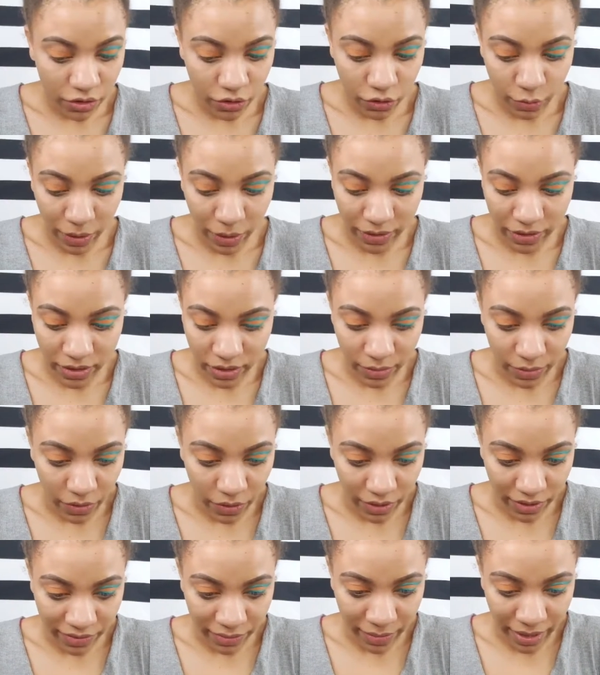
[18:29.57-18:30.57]
scoop out some
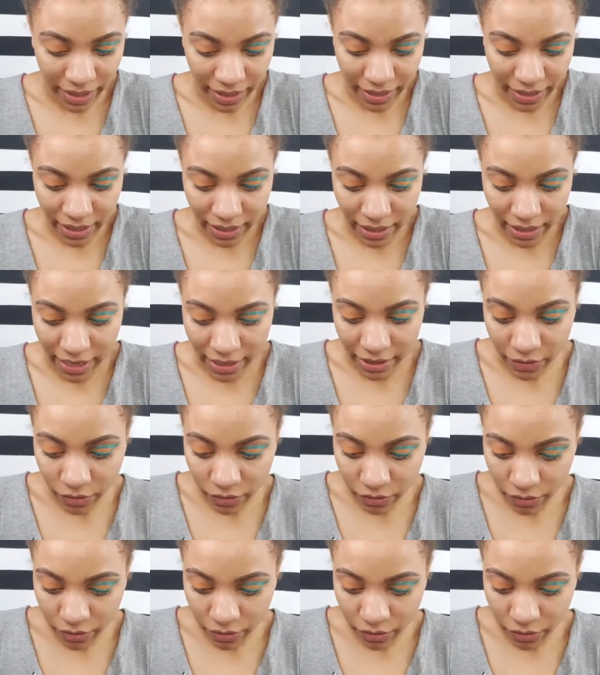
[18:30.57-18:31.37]
more of my Inglot